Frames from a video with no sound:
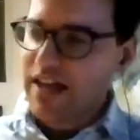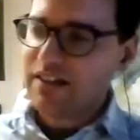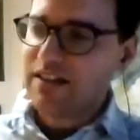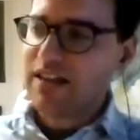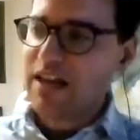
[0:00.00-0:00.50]

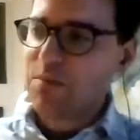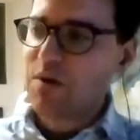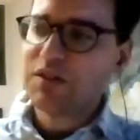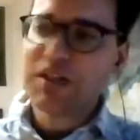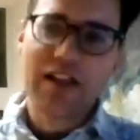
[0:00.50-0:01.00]

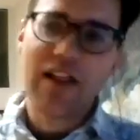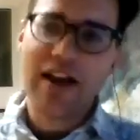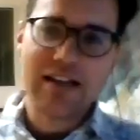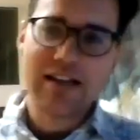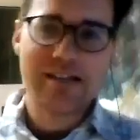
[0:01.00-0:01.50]
labor
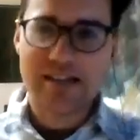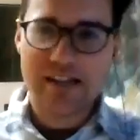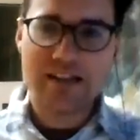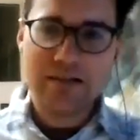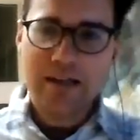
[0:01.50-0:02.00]
decline as
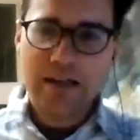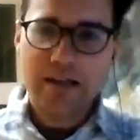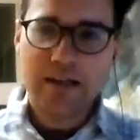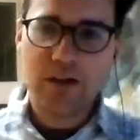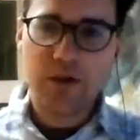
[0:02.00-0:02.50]
the
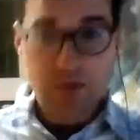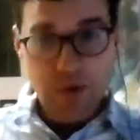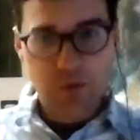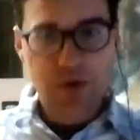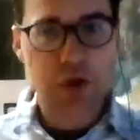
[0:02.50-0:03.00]

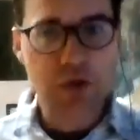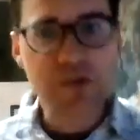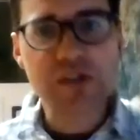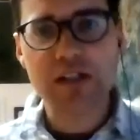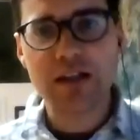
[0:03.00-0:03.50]

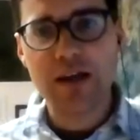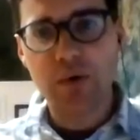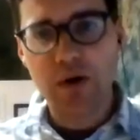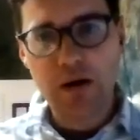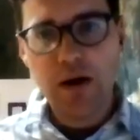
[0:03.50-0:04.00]
returns to
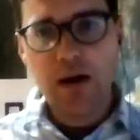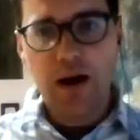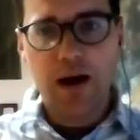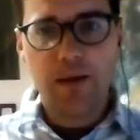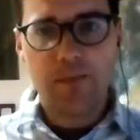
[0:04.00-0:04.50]
labor
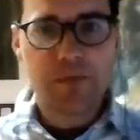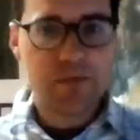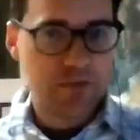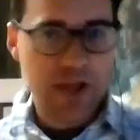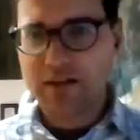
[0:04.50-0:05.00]

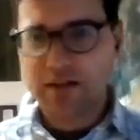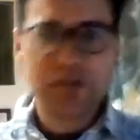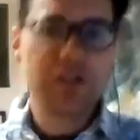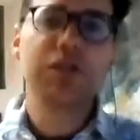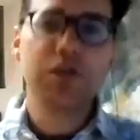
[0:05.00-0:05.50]

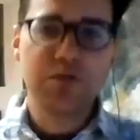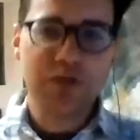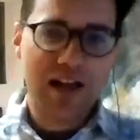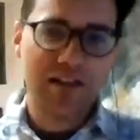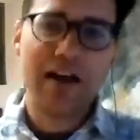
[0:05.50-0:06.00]
continue
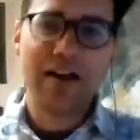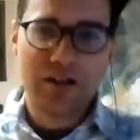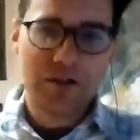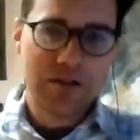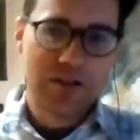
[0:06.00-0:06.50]

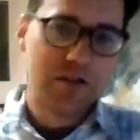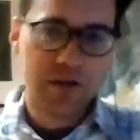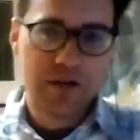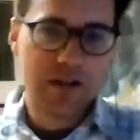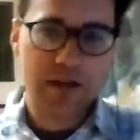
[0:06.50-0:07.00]
flatlining
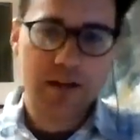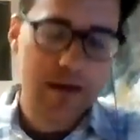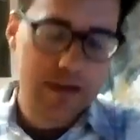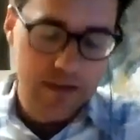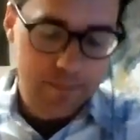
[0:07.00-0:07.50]
or
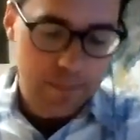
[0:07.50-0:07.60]
declining.